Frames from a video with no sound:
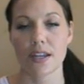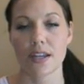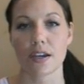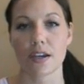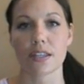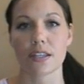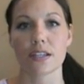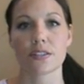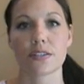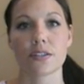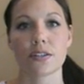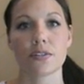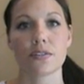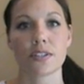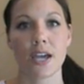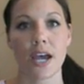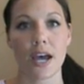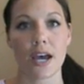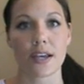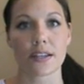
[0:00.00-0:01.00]
Now, these 2
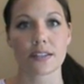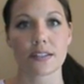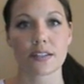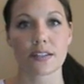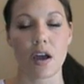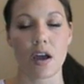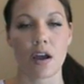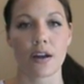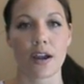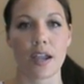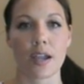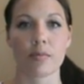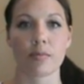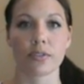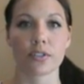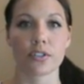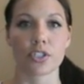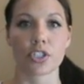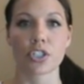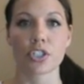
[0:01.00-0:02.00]
tests are
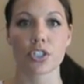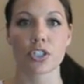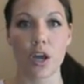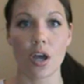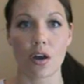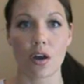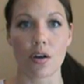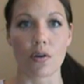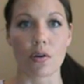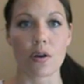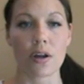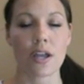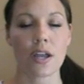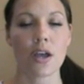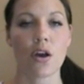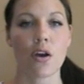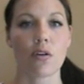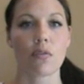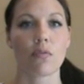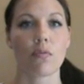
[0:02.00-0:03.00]
able to show
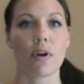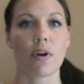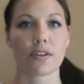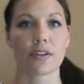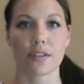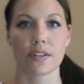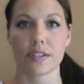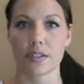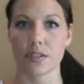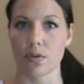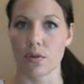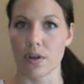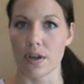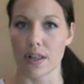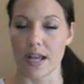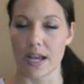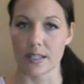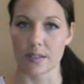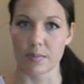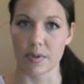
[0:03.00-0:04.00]
whether this
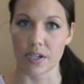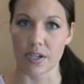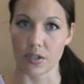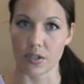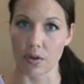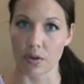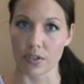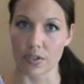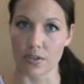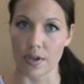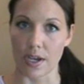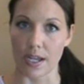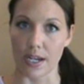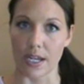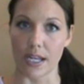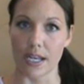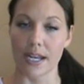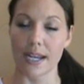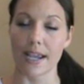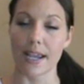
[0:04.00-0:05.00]
oil has been
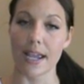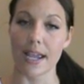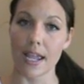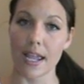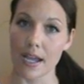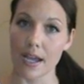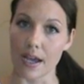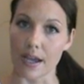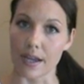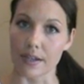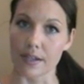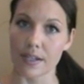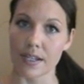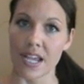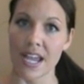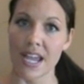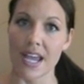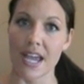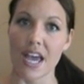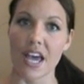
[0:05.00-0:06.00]
adulterated and
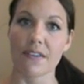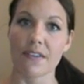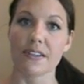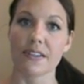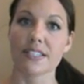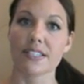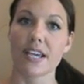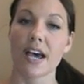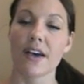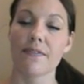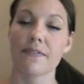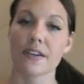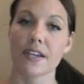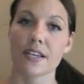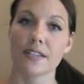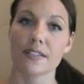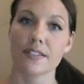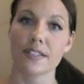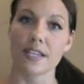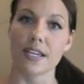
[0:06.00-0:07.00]
if its
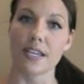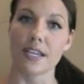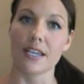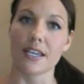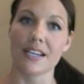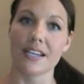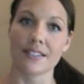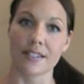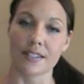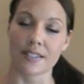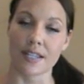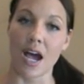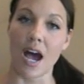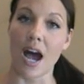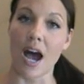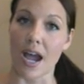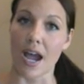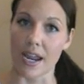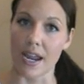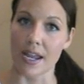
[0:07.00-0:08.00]
efficacy is as
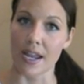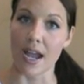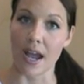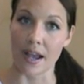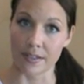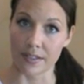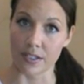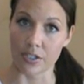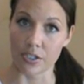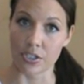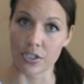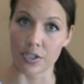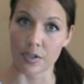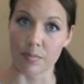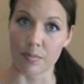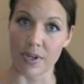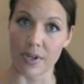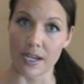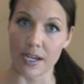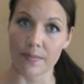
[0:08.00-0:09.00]
high as it
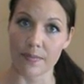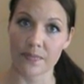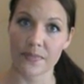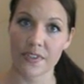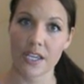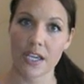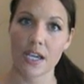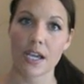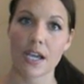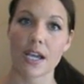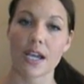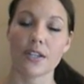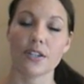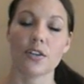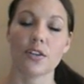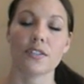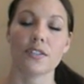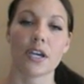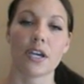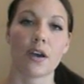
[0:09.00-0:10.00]
should be. And
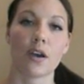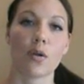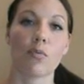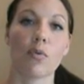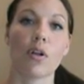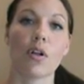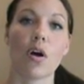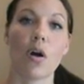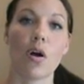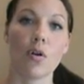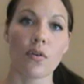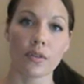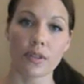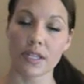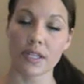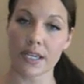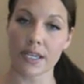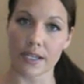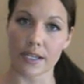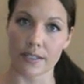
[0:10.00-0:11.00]
doTERRA will
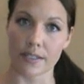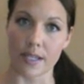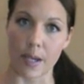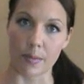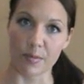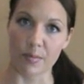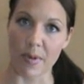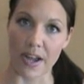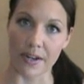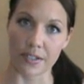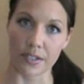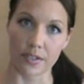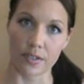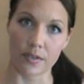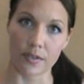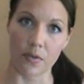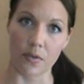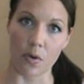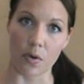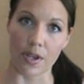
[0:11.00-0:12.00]
only accept batches
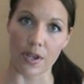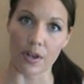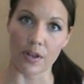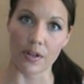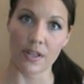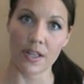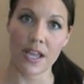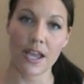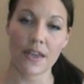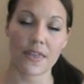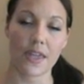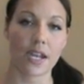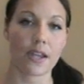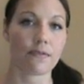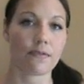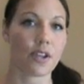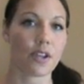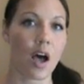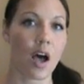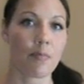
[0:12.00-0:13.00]
of oil that
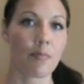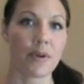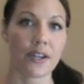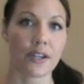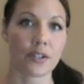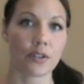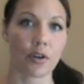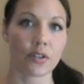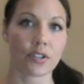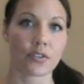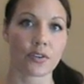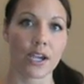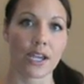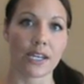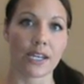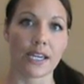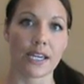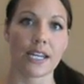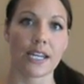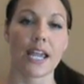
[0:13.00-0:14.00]
have not been
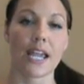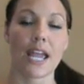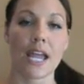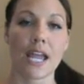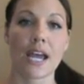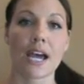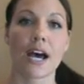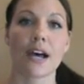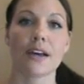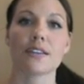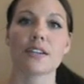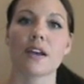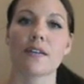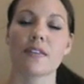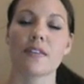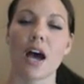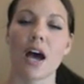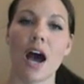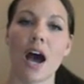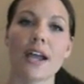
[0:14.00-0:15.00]
adulterated and
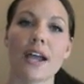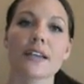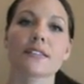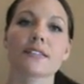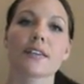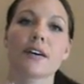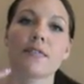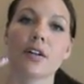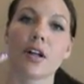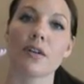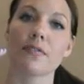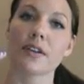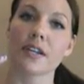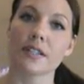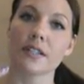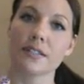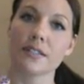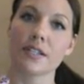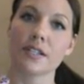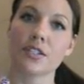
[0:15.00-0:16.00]
have the highest level of
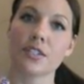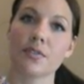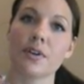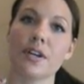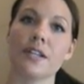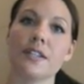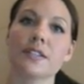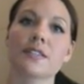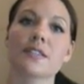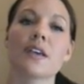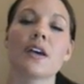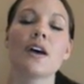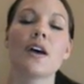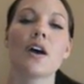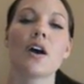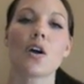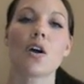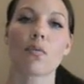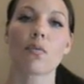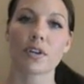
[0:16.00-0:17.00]
constituents
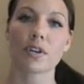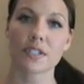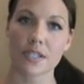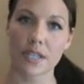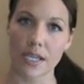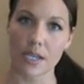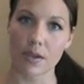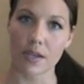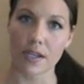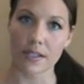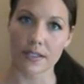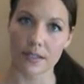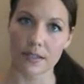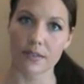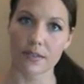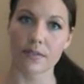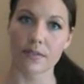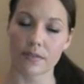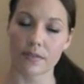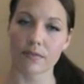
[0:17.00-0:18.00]
which they
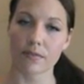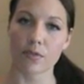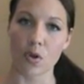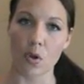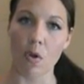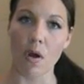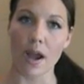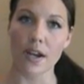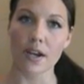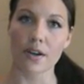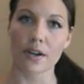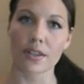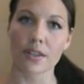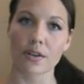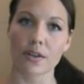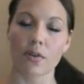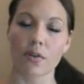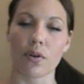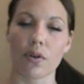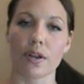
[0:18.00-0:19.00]
require in
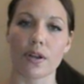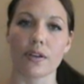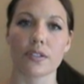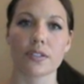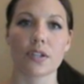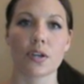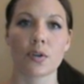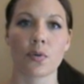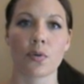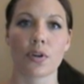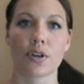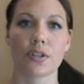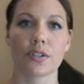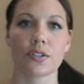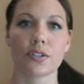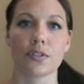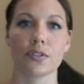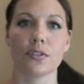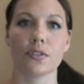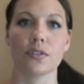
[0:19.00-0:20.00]
their oils in order
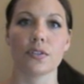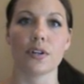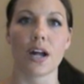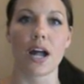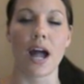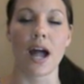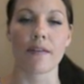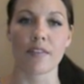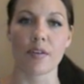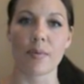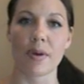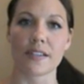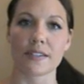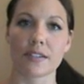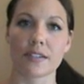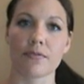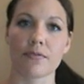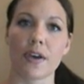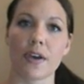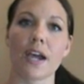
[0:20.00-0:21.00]
to have the
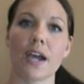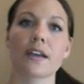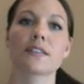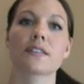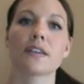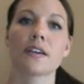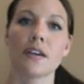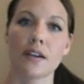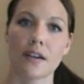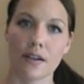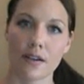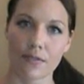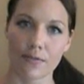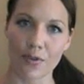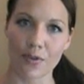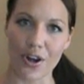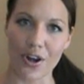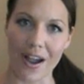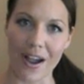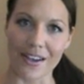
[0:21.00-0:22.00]
best effect
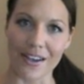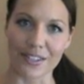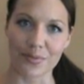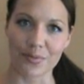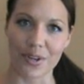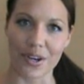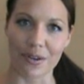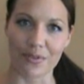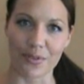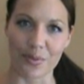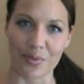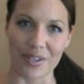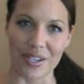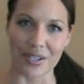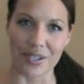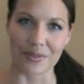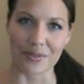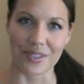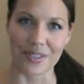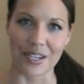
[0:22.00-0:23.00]
for us whenever we
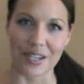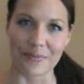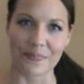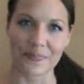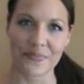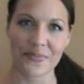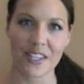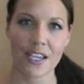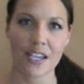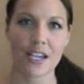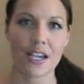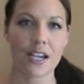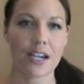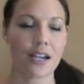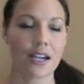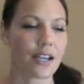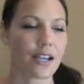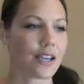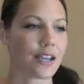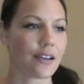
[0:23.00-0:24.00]
use them.
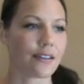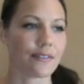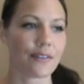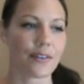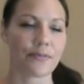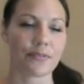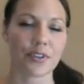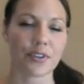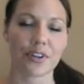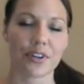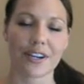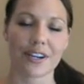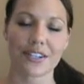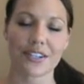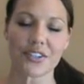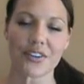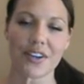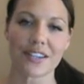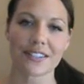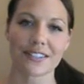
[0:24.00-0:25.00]
If you're
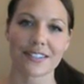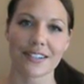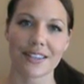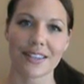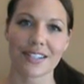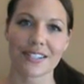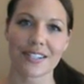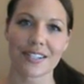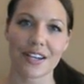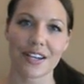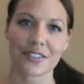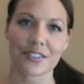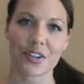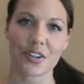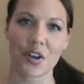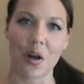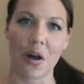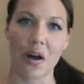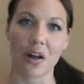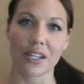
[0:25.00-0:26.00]
interested, the tests
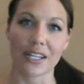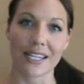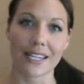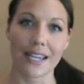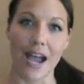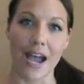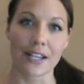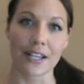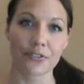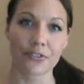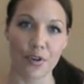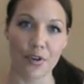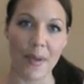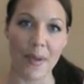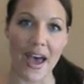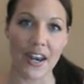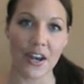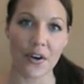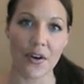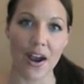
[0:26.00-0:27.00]
are called a gas
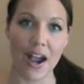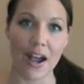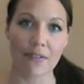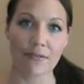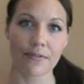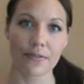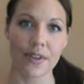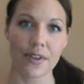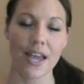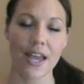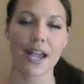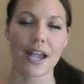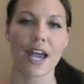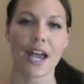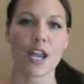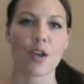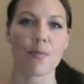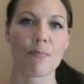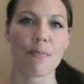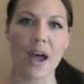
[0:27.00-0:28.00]
chromatograph
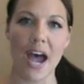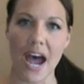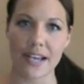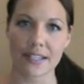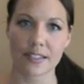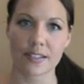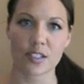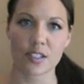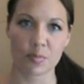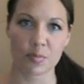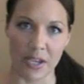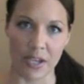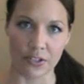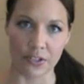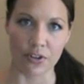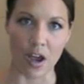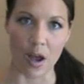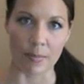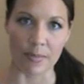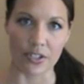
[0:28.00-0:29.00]
and a mass
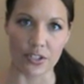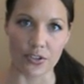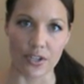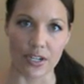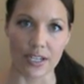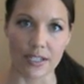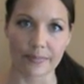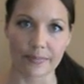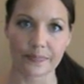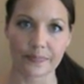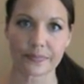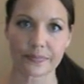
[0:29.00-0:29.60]
spectrometry.